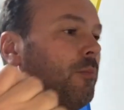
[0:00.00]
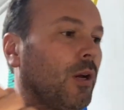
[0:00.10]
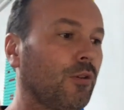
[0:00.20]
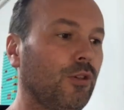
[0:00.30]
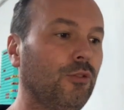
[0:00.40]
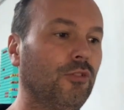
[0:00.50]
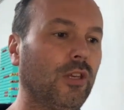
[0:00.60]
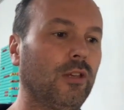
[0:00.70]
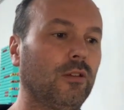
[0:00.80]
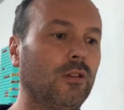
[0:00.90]
about
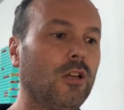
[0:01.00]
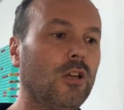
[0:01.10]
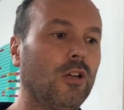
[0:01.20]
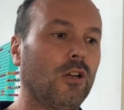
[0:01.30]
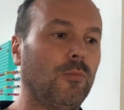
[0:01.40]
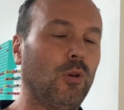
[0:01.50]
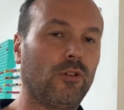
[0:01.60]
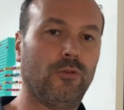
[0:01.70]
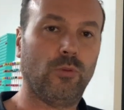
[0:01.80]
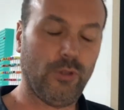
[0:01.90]
using a
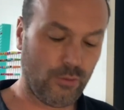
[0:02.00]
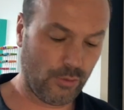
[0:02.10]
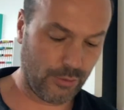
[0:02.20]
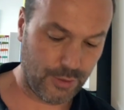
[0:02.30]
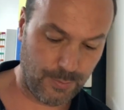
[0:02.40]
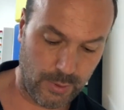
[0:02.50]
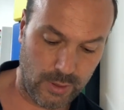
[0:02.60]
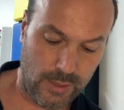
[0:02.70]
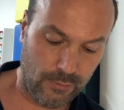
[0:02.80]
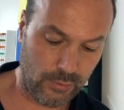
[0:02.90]
block of wood or a
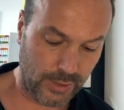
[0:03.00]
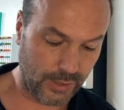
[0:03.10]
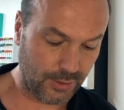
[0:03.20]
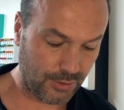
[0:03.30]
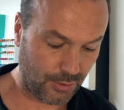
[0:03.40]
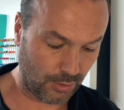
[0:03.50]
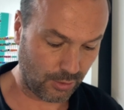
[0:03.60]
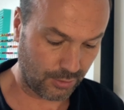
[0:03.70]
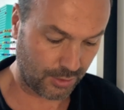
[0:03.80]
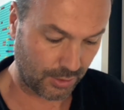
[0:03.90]
spirit level is
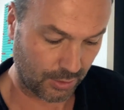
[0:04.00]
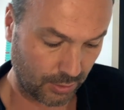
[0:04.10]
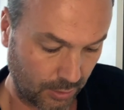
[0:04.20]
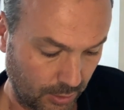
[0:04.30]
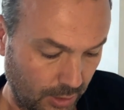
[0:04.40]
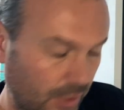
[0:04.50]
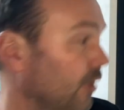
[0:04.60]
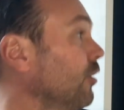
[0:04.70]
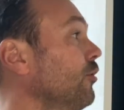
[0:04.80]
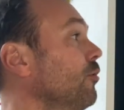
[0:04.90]
that
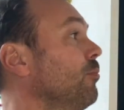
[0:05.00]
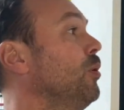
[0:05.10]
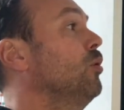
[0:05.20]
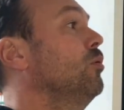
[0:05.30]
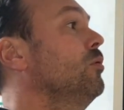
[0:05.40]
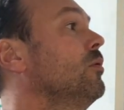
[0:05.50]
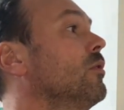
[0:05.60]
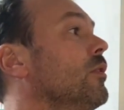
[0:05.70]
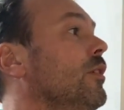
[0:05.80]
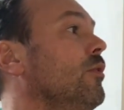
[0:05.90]
it doesn't pull,
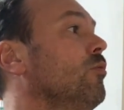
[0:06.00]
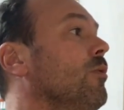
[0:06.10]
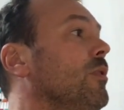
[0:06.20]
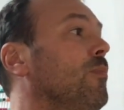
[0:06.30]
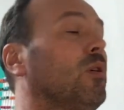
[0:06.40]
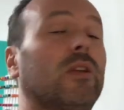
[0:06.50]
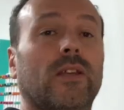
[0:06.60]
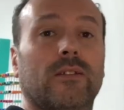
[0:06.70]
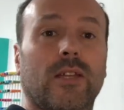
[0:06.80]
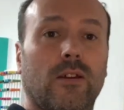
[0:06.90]
you won't be pulling
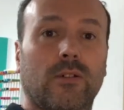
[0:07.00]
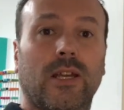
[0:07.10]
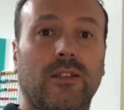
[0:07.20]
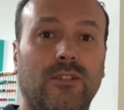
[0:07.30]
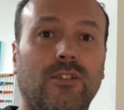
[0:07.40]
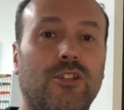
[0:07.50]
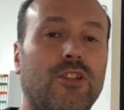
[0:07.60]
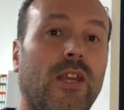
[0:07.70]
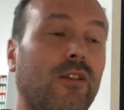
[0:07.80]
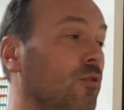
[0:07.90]
it down at such
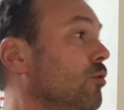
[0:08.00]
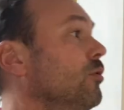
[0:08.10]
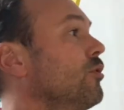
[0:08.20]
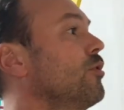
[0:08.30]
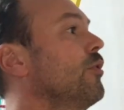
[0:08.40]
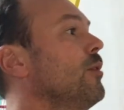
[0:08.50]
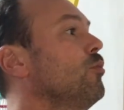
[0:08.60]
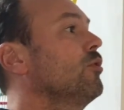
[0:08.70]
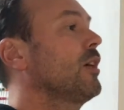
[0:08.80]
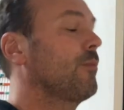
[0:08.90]
an angle to create
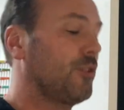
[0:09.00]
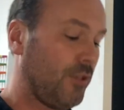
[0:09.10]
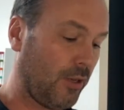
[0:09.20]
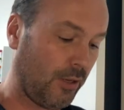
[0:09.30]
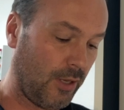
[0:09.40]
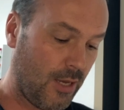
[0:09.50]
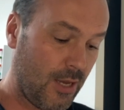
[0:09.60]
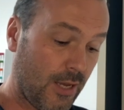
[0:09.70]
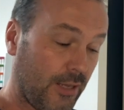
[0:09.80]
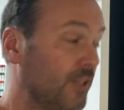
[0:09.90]
more damage there.
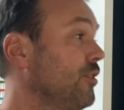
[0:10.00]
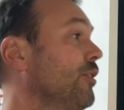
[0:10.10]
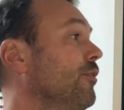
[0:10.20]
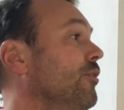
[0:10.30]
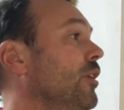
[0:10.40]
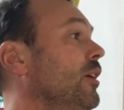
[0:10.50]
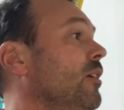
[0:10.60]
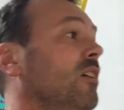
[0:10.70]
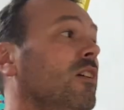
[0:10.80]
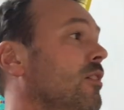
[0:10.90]
And as you can
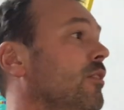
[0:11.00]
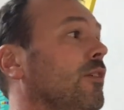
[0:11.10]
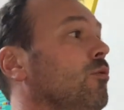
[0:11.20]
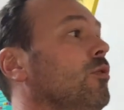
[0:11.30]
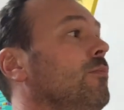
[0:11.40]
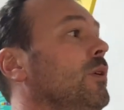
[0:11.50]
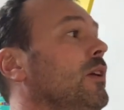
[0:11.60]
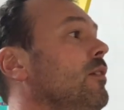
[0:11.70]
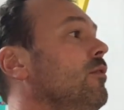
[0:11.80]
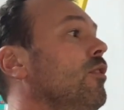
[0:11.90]
see, there would
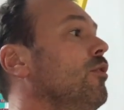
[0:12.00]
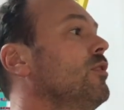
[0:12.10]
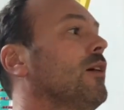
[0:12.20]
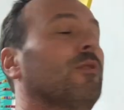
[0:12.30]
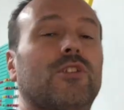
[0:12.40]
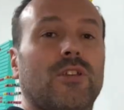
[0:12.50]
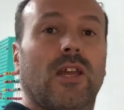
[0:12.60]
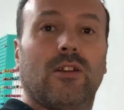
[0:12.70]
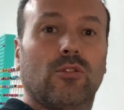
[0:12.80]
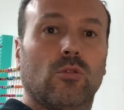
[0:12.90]
be no damage
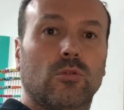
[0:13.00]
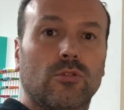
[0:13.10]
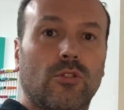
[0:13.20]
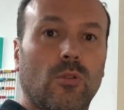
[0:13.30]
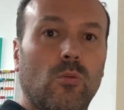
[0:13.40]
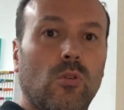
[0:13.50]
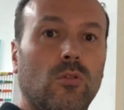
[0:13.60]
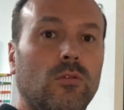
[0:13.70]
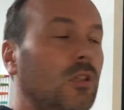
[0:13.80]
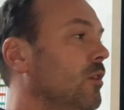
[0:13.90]
at all to the
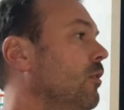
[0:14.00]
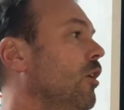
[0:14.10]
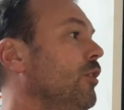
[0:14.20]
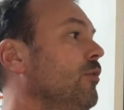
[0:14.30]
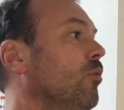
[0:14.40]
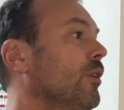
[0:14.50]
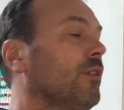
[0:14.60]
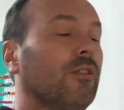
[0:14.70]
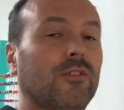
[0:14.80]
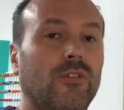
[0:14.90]
wall, only what
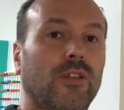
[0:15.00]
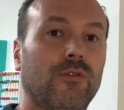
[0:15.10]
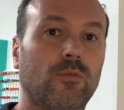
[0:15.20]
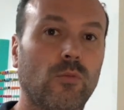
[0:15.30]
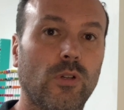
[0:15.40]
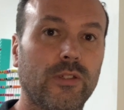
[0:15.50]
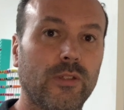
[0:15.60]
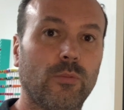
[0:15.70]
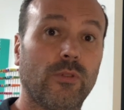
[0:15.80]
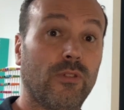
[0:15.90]
you can see from what I
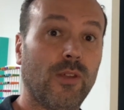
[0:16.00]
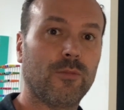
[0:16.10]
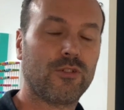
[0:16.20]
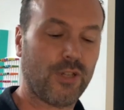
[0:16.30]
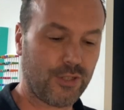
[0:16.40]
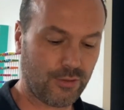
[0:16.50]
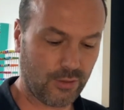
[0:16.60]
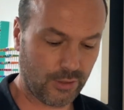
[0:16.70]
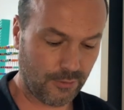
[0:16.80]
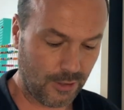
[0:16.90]
did with the demonstration
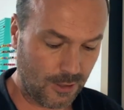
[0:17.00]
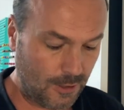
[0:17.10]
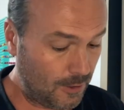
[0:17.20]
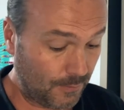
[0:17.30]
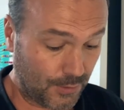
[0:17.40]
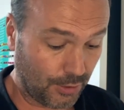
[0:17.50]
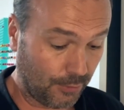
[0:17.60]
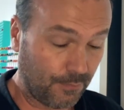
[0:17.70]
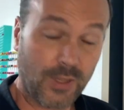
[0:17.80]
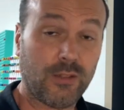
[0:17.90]
earlier.
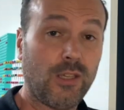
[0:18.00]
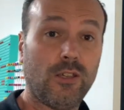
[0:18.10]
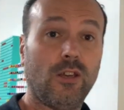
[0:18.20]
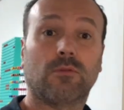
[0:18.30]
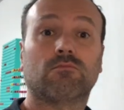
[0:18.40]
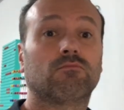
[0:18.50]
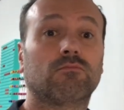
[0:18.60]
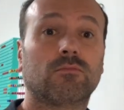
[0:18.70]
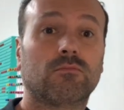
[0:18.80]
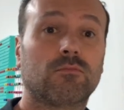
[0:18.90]
So, and there you go.
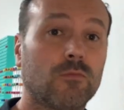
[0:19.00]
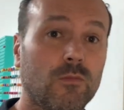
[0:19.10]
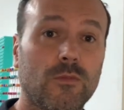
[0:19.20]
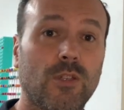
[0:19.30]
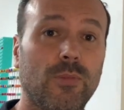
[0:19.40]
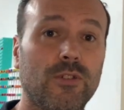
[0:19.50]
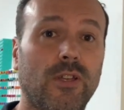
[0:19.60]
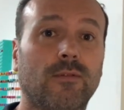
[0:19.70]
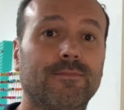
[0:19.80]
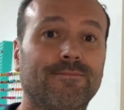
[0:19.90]
Simple as
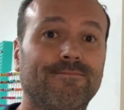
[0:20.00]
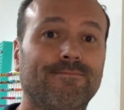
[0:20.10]
that.